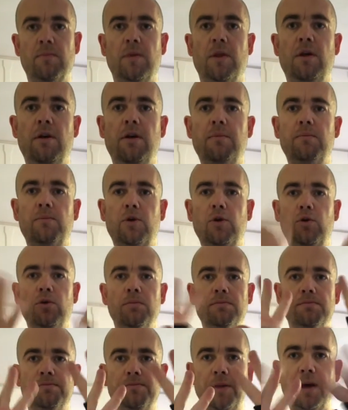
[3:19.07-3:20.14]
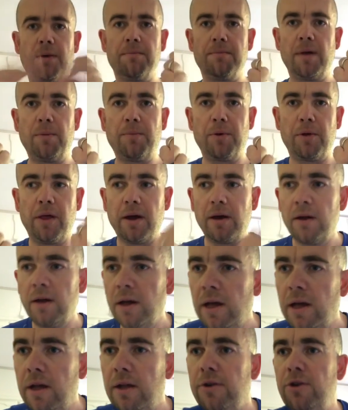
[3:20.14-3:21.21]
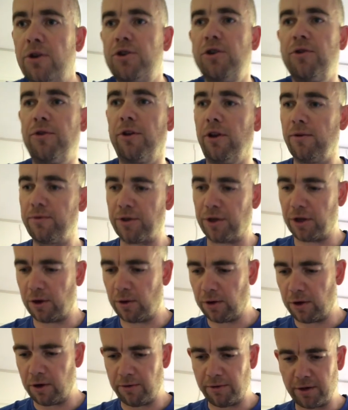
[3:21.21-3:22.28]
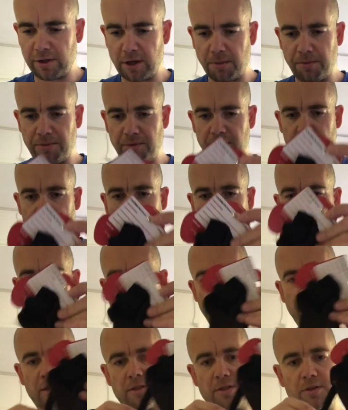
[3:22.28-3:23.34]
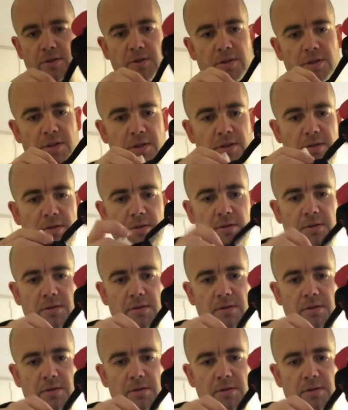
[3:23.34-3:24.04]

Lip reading: Alright, cool. Yeah, happy with that. Not sure if the gloves are going to go on over the top of it, that's my next concern.